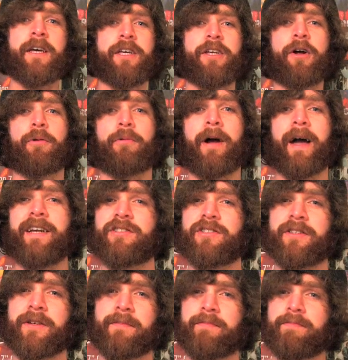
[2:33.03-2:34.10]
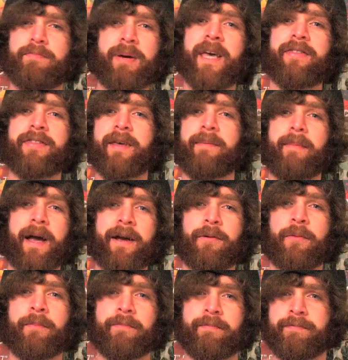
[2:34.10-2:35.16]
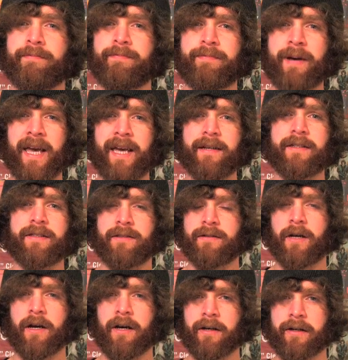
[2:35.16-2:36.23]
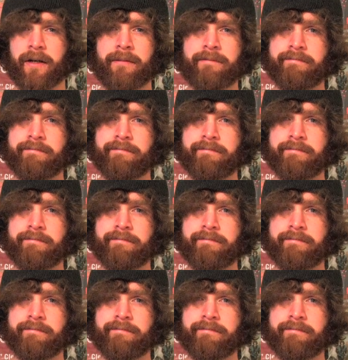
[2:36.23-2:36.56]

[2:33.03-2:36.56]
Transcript: right into the pit that Michael Bay dug.